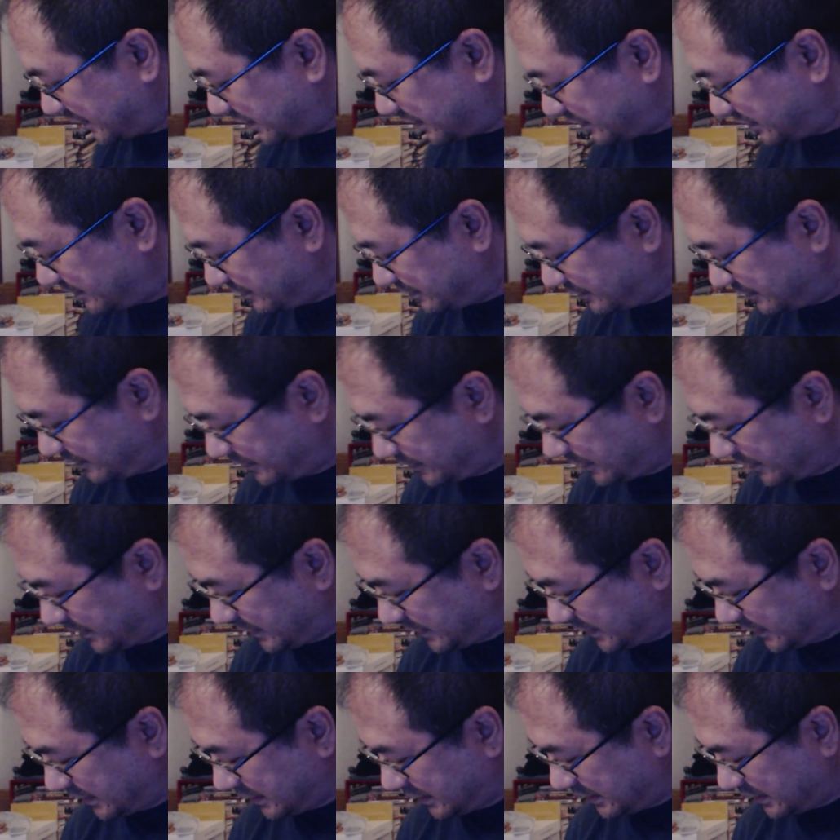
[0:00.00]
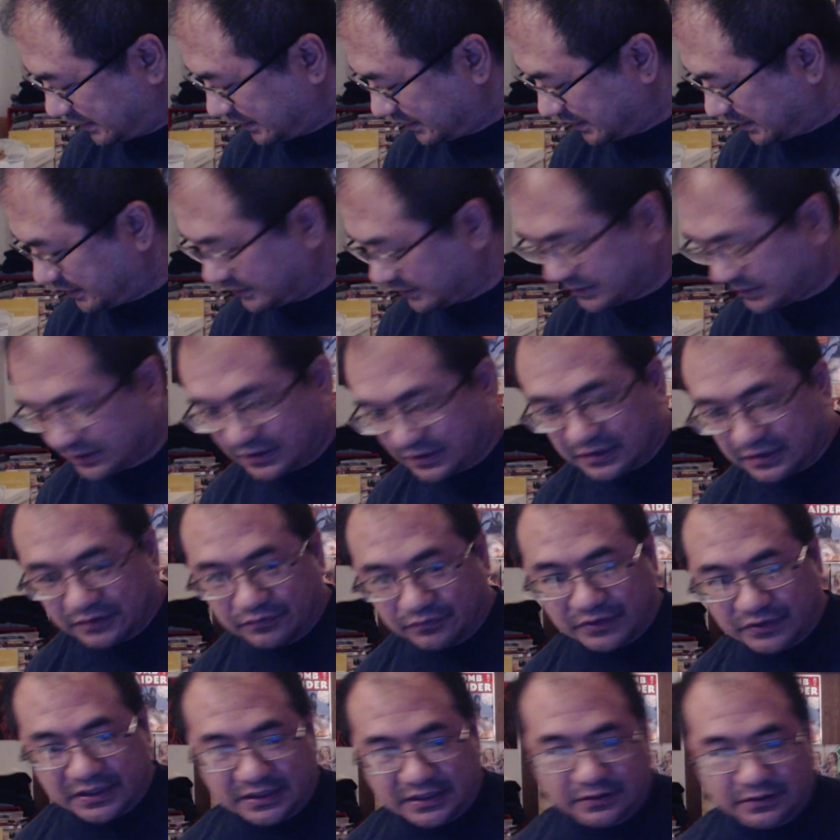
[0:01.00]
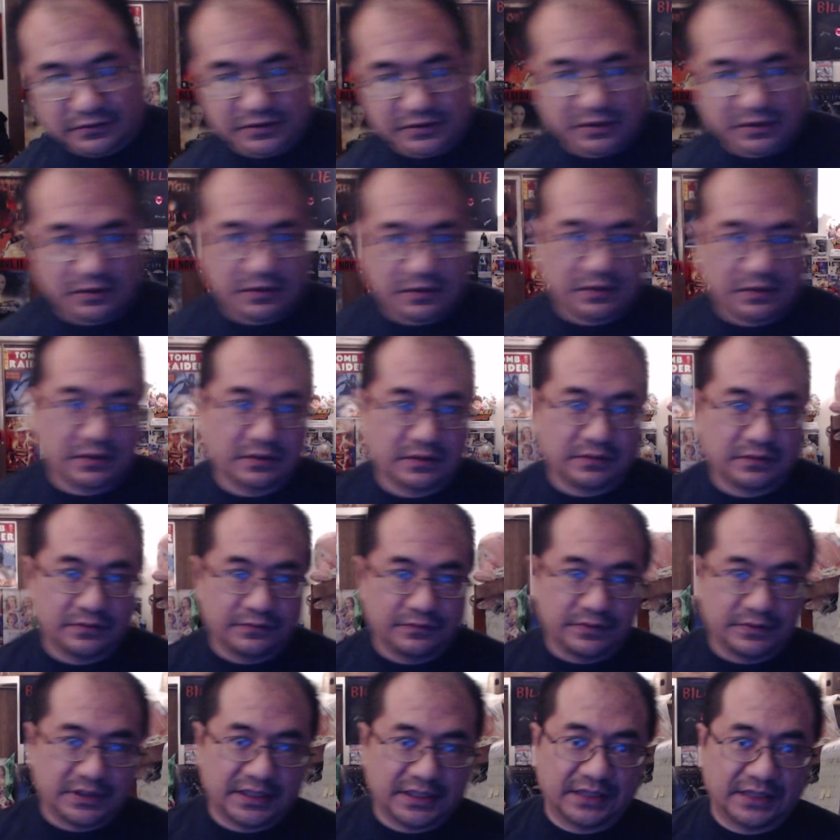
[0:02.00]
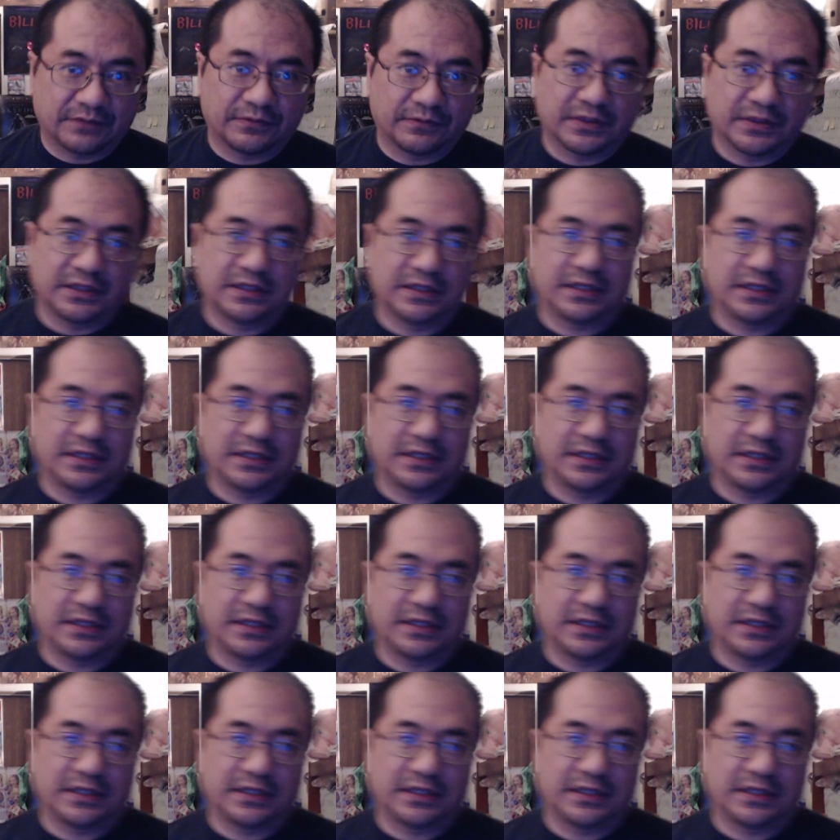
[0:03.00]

film. And there's another one that goes along with that one,